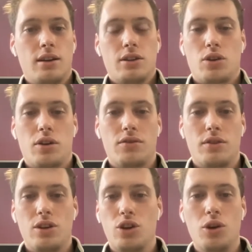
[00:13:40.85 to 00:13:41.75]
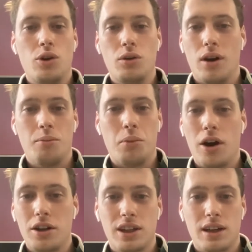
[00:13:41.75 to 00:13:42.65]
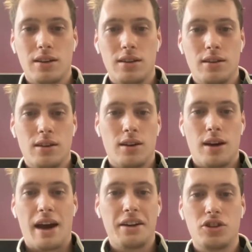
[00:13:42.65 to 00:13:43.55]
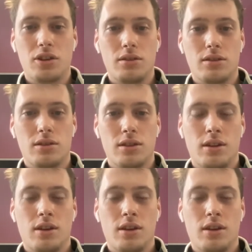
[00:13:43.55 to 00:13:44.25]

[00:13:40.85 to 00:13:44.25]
sort of new emerging attitudes?